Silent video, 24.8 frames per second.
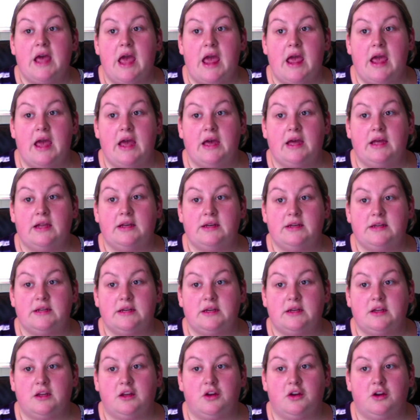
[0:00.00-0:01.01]
And,
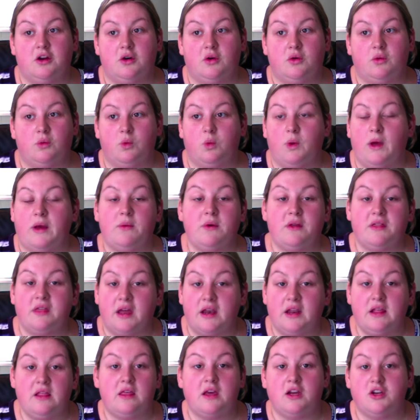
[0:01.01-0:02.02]
you know, like with
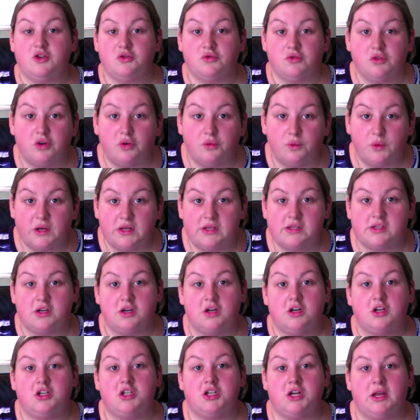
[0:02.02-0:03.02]
anything, do your
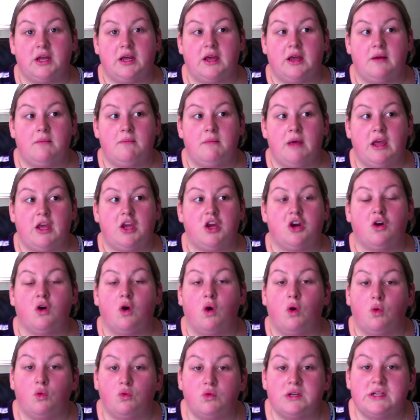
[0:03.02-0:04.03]
research and make your
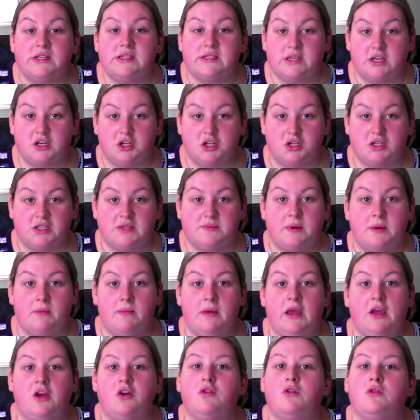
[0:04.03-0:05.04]
own decisions, but
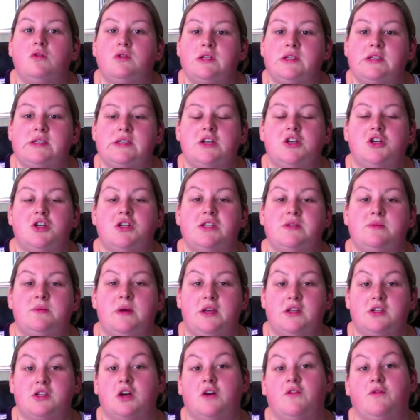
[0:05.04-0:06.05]
make your own decisions
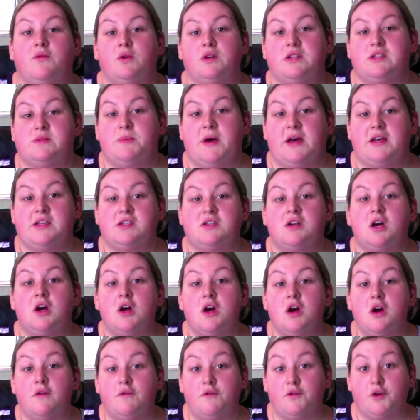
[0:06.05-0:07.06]
based off what's best
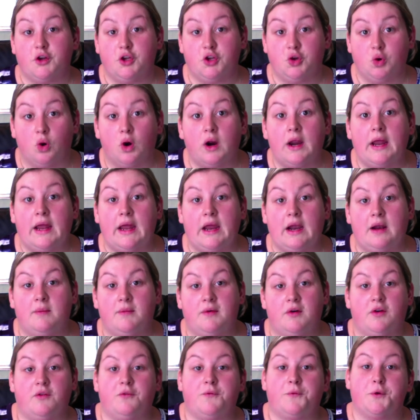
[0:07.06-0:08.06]
for your
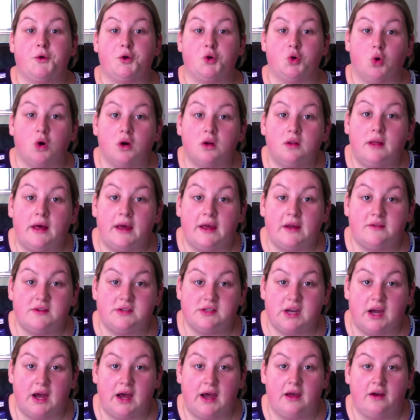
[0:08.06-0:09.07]
animal, for your
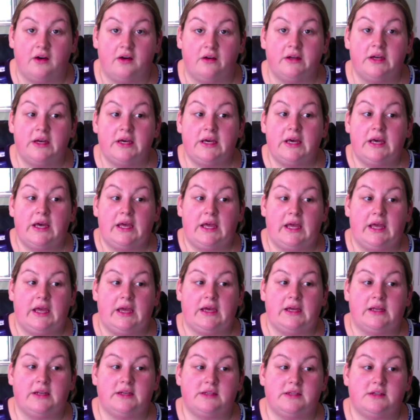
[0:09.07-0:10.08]
lifestyle,
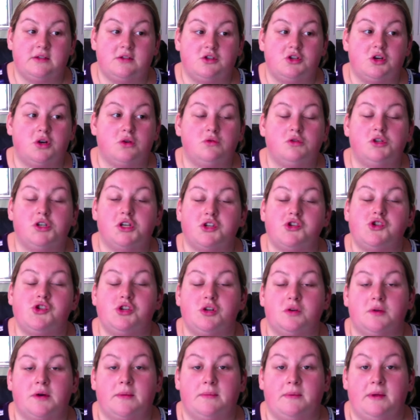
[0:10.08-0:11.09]
and don't just
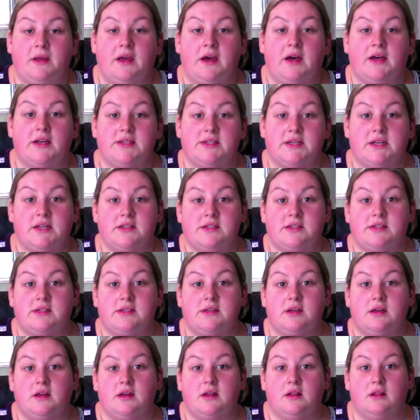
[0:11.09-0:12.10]
do it because
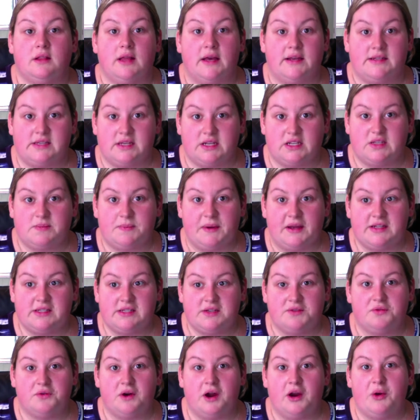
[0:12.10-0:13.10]
it's less
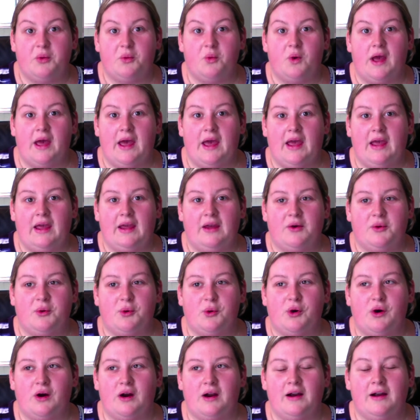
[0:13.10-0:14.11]
expensive right away
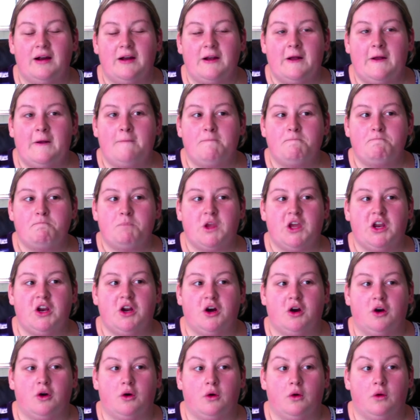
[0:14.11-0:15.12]
or, you
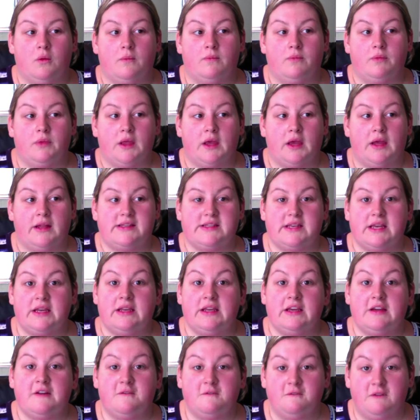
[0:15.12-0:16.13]
know, it's
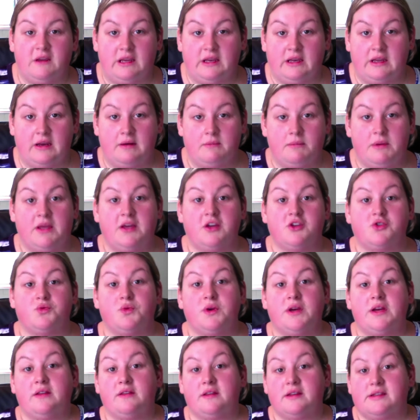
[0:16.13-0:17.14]
inconvenient. Because
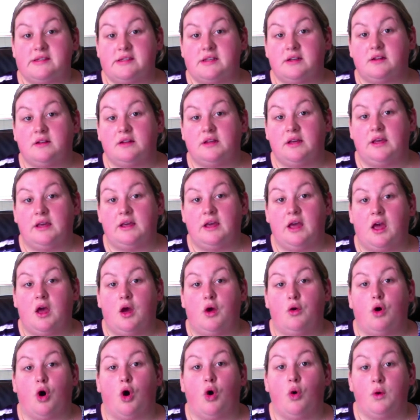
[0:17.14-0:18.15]
realistically,
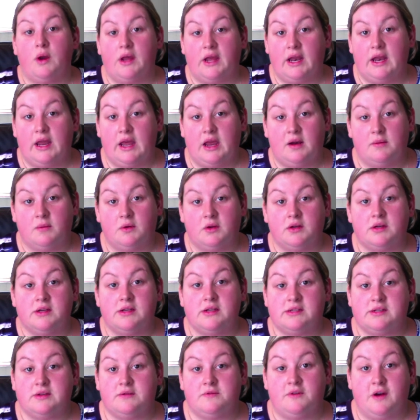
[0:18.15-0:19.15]
owning an animal
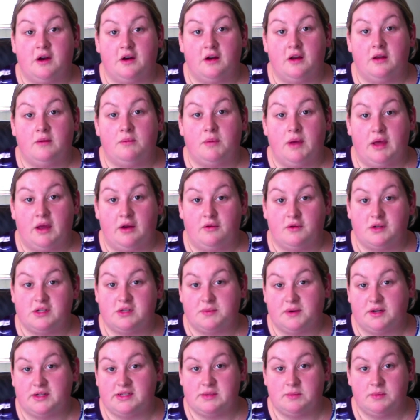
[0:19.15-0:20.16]
is a very big
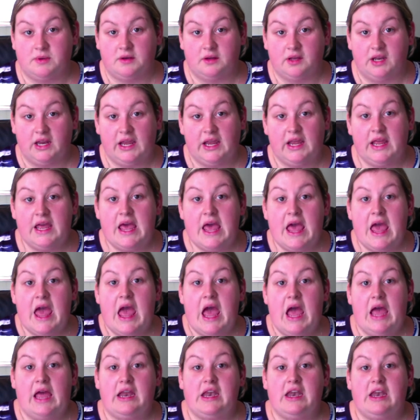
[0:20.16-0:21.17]
responsibility.
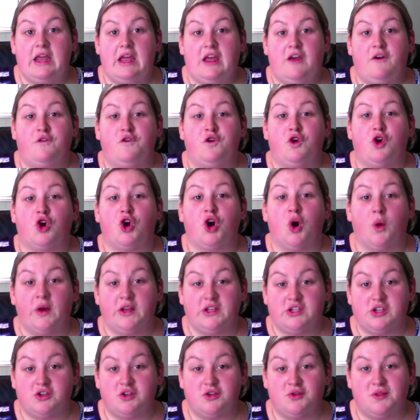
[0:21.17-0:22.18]
And if you're
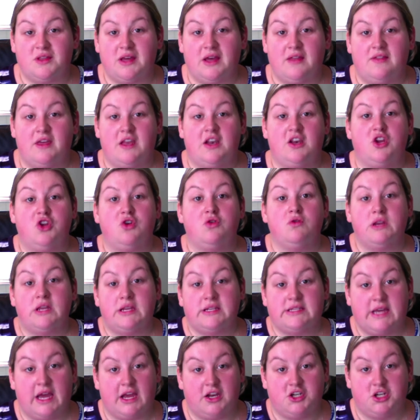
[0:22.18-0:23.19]
going to do that, then you
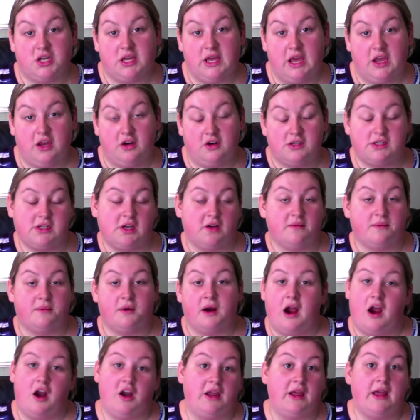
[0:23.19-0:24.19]
need to educate yourself
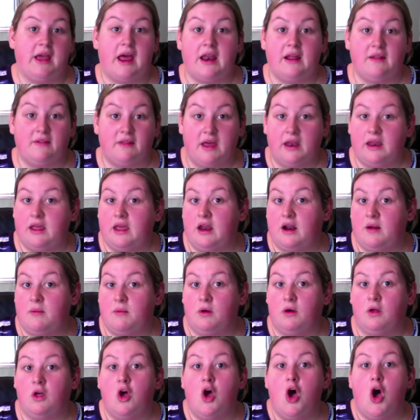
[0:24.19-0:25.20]
prior to getting that
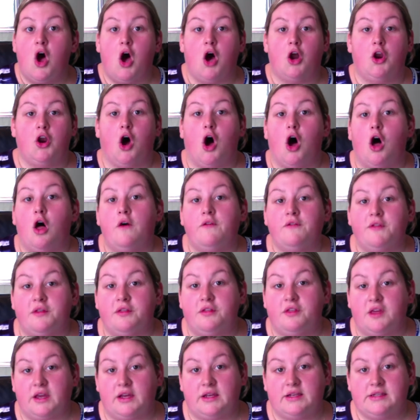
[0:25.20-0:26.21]
animal on all the
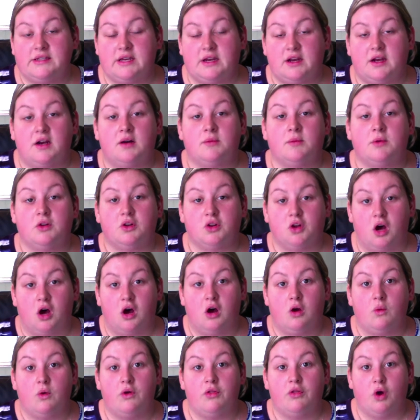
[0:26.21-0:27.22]
things that come
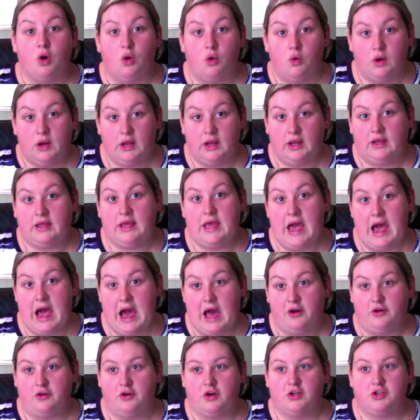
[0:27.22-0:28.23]
along with owning a
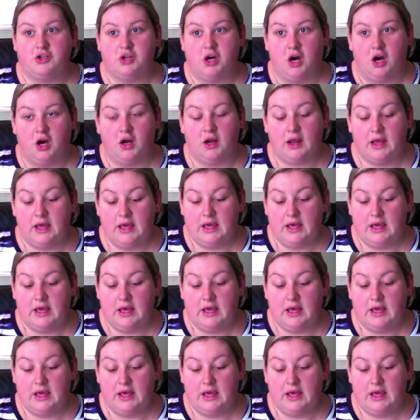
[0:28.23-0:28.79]
cat or a dog,